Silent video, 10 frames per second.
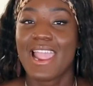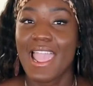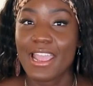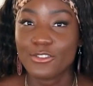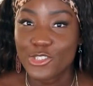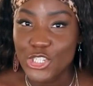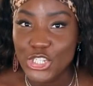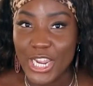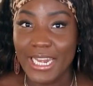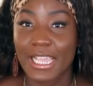
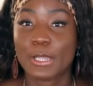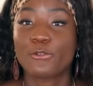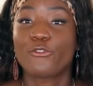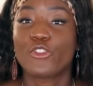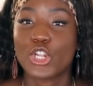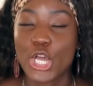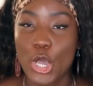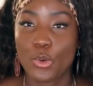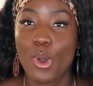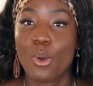energetic
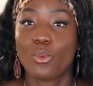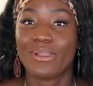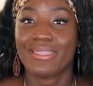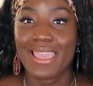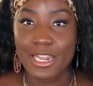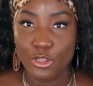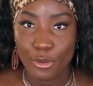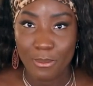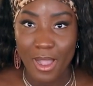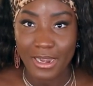flow within your
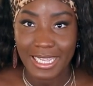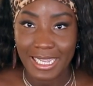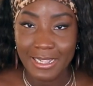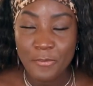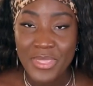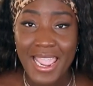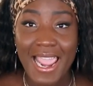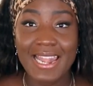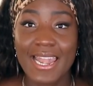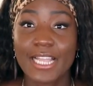body,
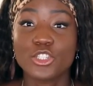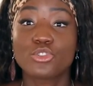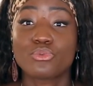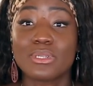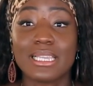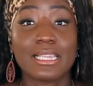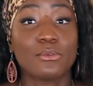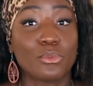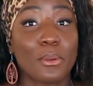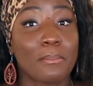and that truly
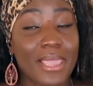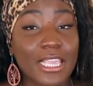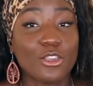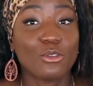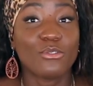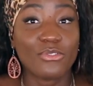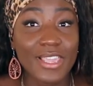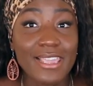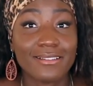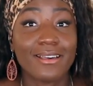will make you
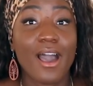feel